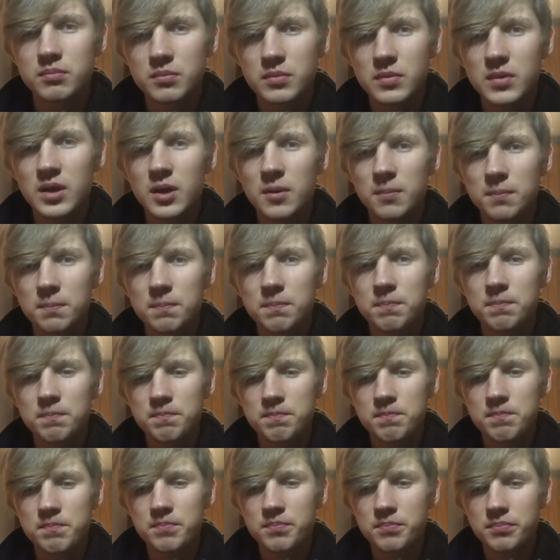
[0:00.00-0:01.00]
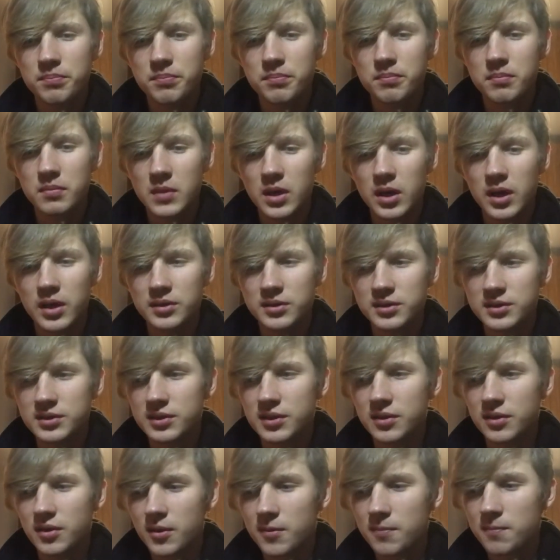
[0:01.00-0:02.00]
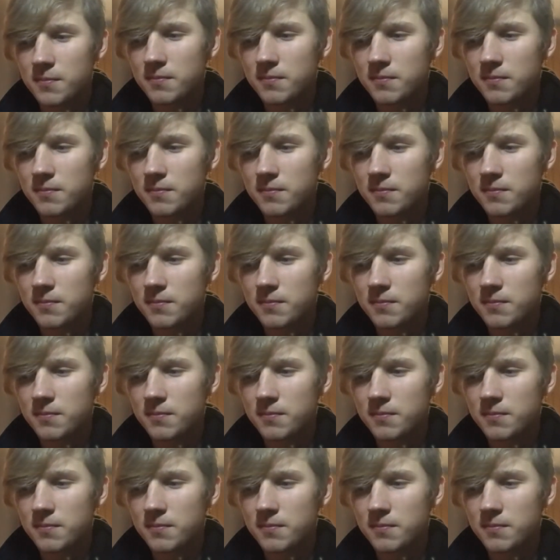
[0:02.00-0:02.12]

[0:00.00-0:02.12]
Yeah, I had to say that.